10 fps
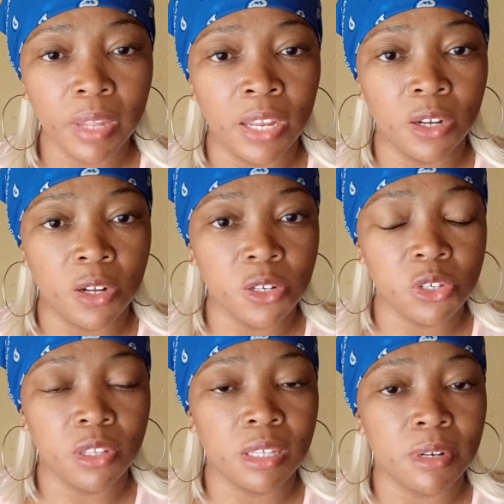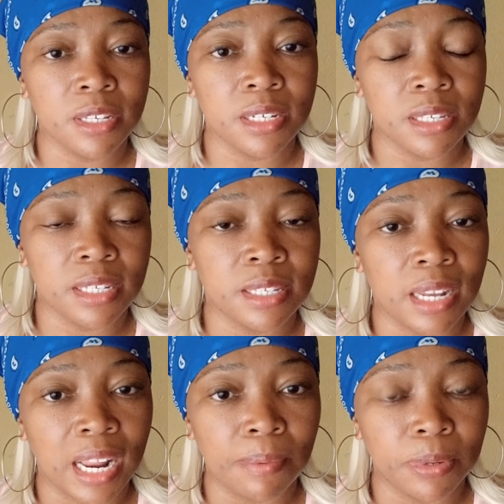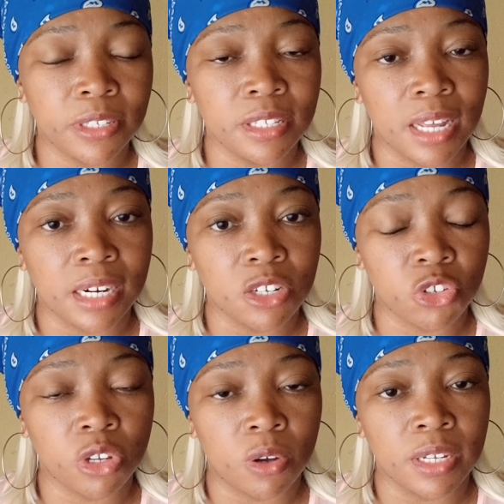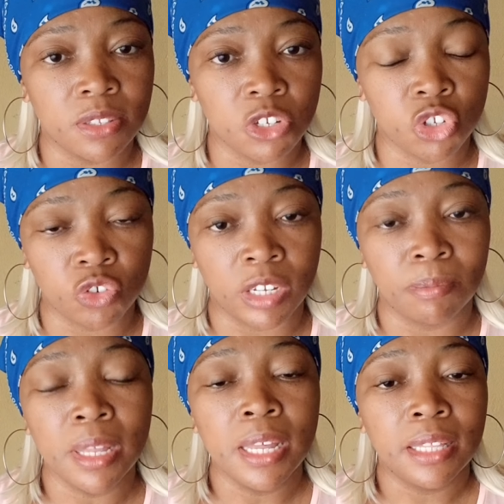And also there was a celebrity that I saw in this dream.